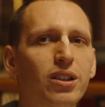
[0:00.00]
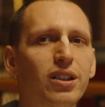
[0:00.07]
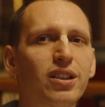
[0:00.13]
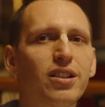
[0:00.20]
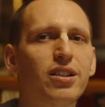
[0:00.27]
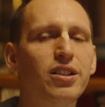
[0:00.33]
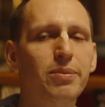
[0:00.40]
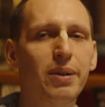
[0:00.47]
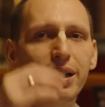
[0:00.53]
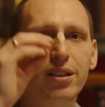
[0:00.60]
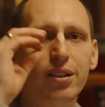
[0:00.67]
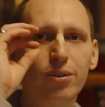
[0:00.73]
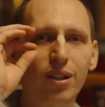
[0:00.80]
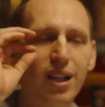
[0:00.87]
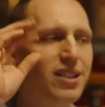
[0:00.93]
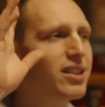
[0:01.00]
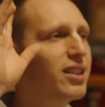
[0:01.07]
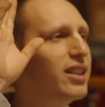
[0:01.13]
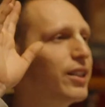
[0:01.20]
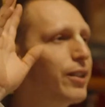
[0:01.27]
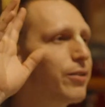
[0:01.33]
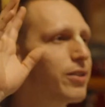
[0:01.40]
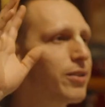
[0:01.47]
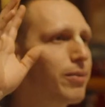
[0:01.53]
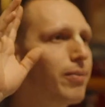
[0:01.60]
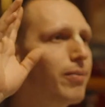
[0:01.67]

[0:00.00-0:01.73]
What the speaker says: and then they smell the Tulasi leaves.